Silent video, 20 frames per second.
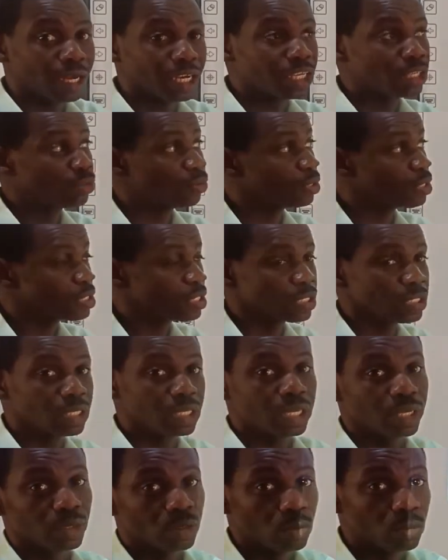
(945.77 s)
accuracy
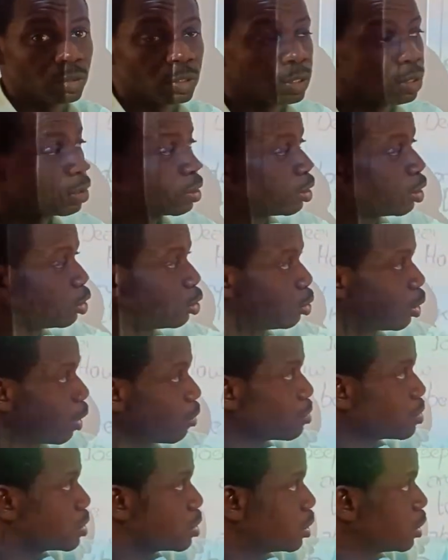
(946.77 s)
alone, you
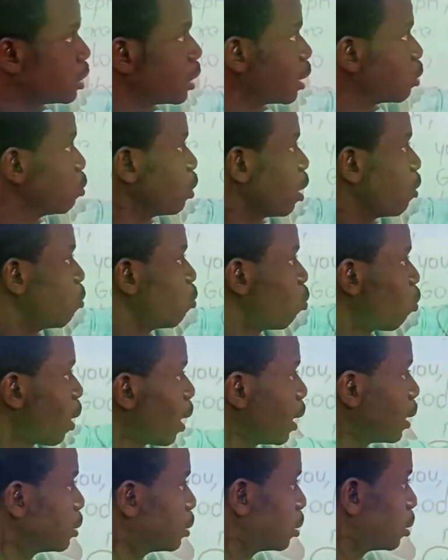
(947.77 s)
have seen that we have
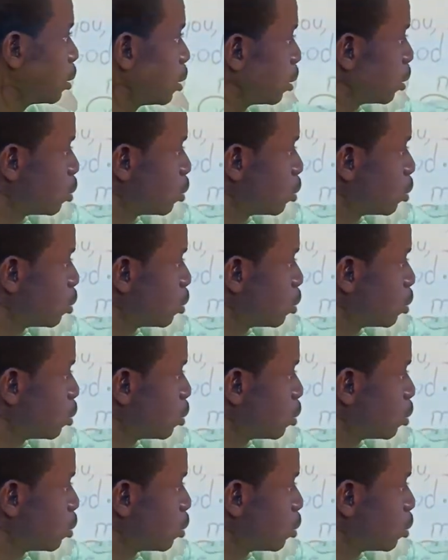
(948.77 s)
1,